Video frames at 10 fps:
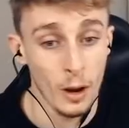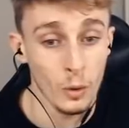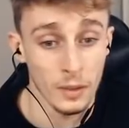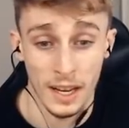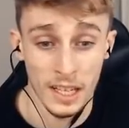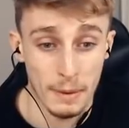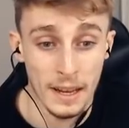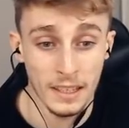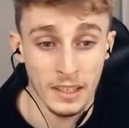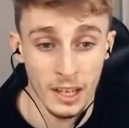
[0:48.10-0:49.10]
and
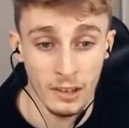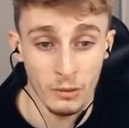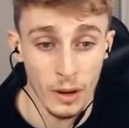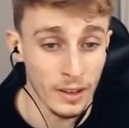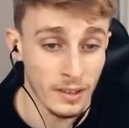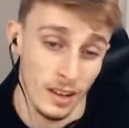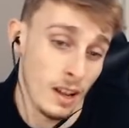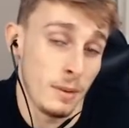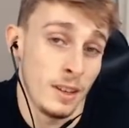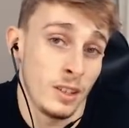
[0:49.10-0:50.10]
space in general, and I
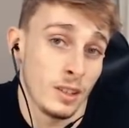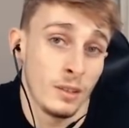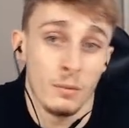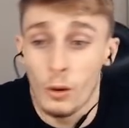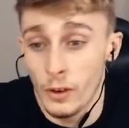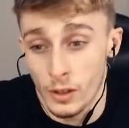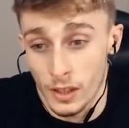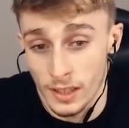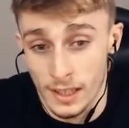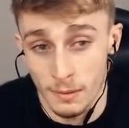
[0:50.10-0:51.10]
mean, just the more videos I
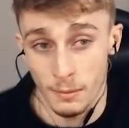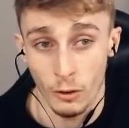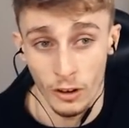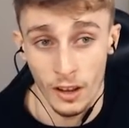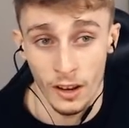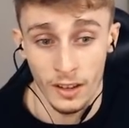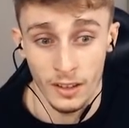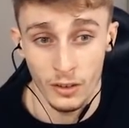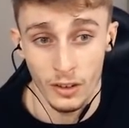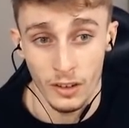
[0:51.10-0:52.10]
see, the more I
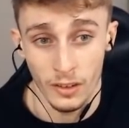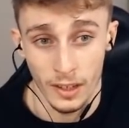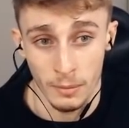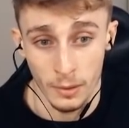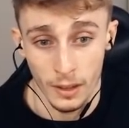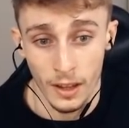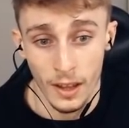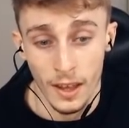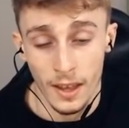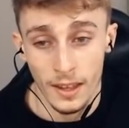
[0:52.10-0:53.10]
enjoy it, really. But
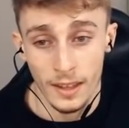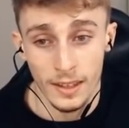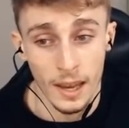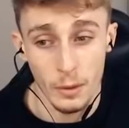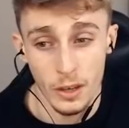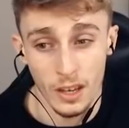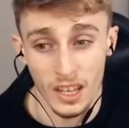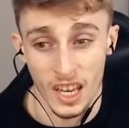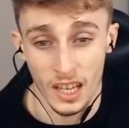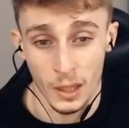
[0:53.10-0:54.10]
yeah, we're just gonna
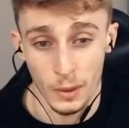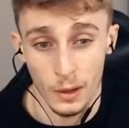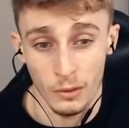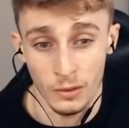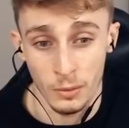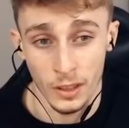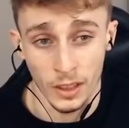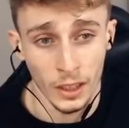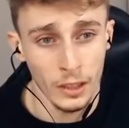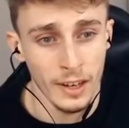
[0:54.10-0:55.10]
check this one out, to be honest. I
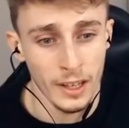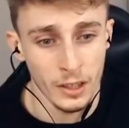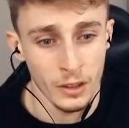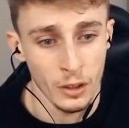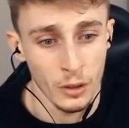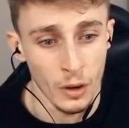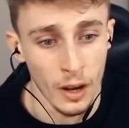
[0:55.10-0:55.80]
done a reaction to